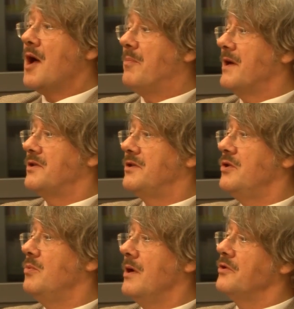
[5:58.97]
But
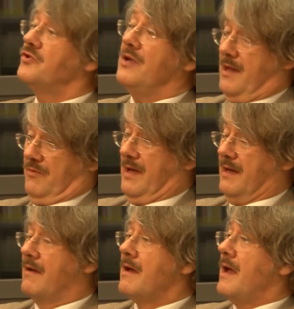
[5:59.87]
you are
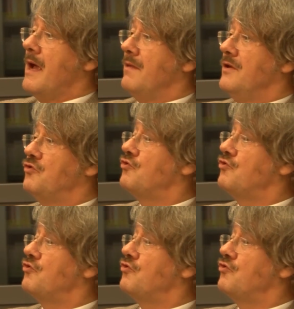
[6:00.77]
sharing, and this